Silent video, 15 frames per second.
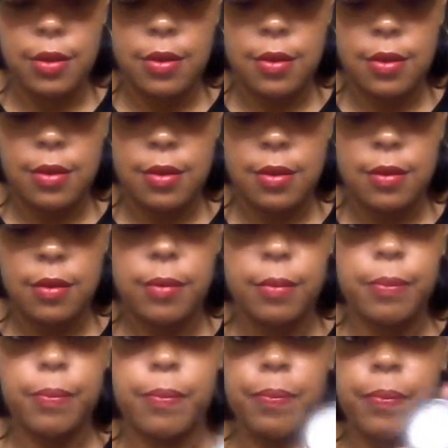
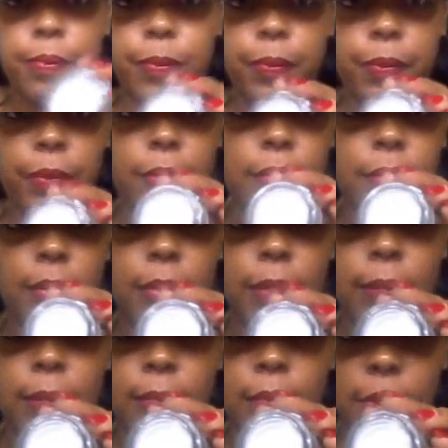
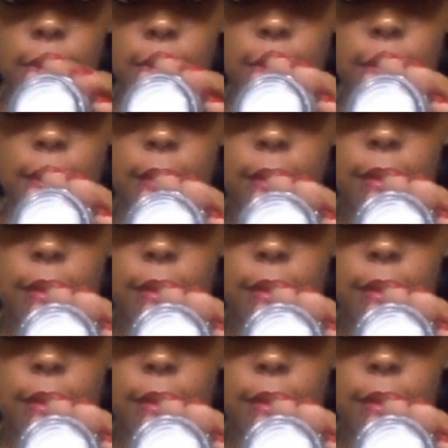Nothing is said.